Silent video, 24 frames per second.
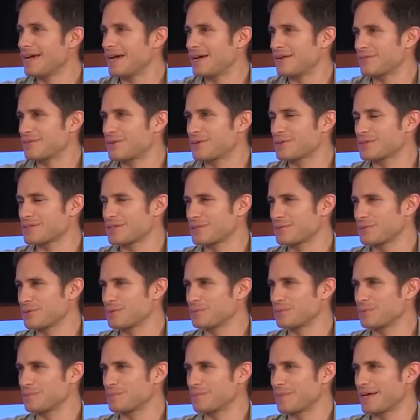And of course, I do
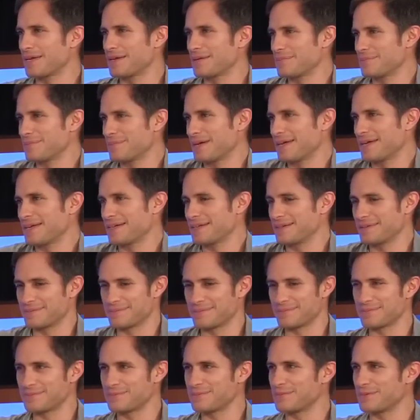it with
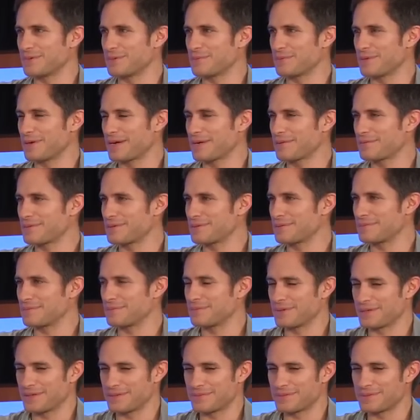
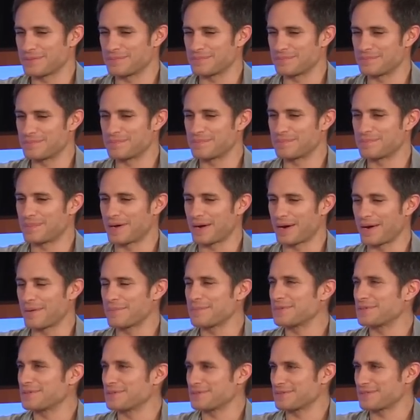whatever
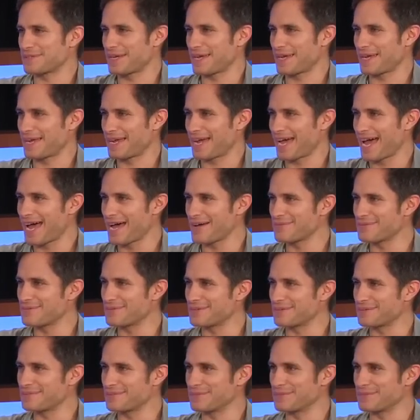parameters I have,